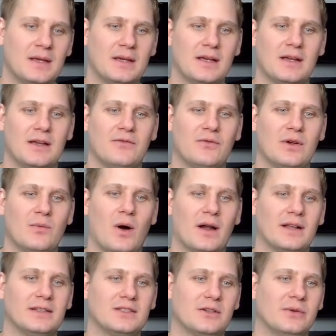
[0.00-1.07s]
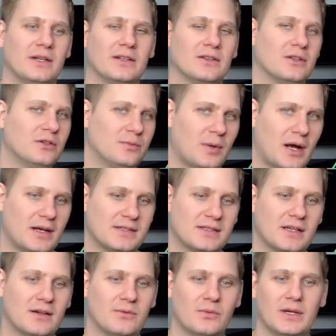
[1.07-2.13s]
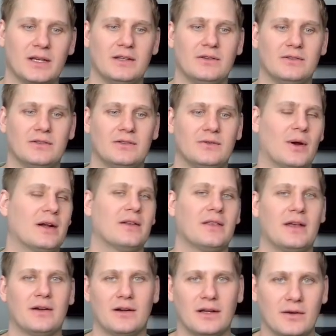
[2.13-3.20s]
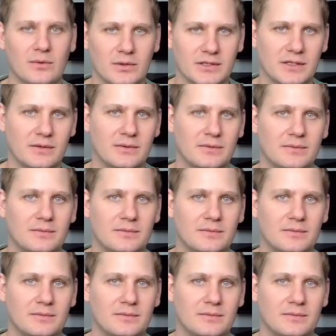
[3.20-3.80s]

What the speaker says: If we wanted to include pasta, we could use greater than or equal to.